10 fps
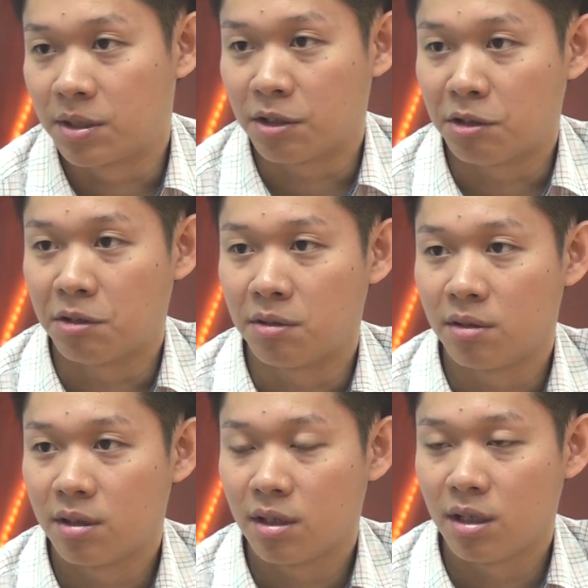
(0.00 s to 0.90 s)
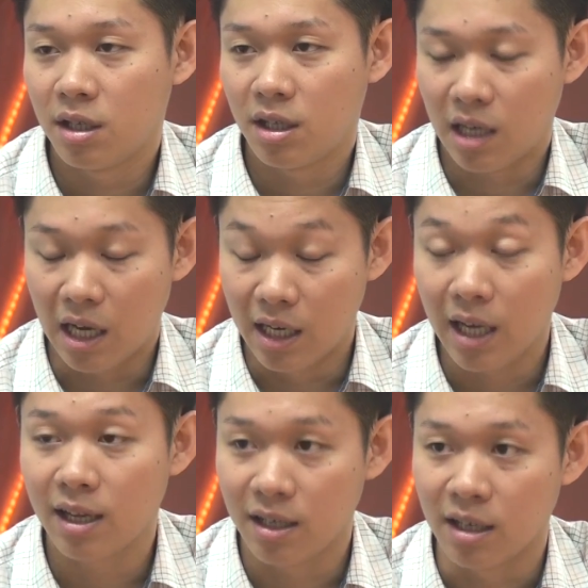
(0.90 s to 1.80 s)
So
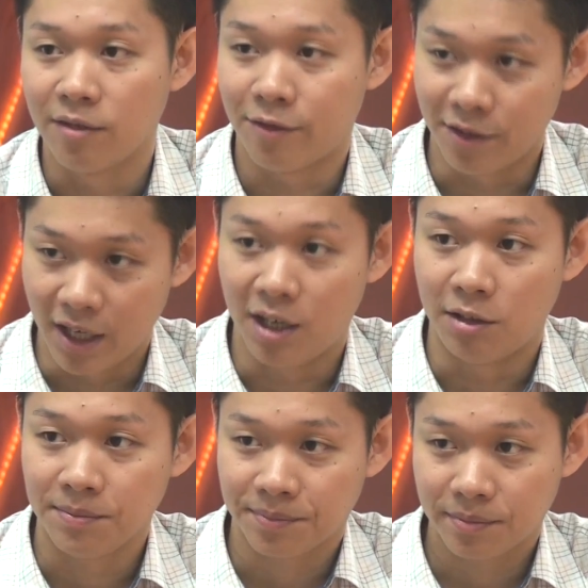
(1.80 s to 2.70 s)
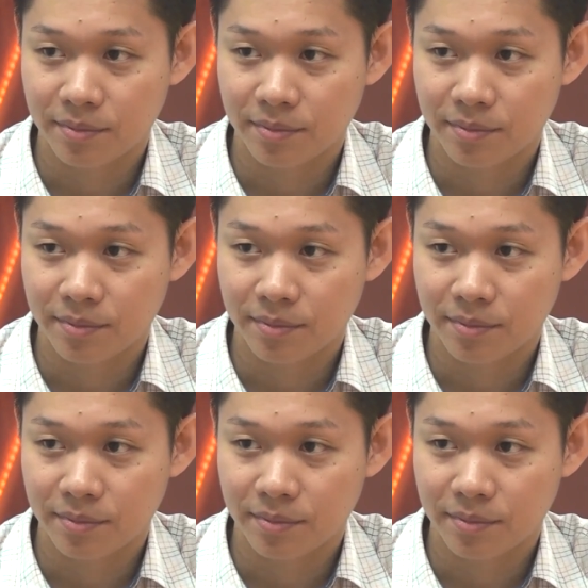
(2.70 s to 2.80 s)
luckily for now,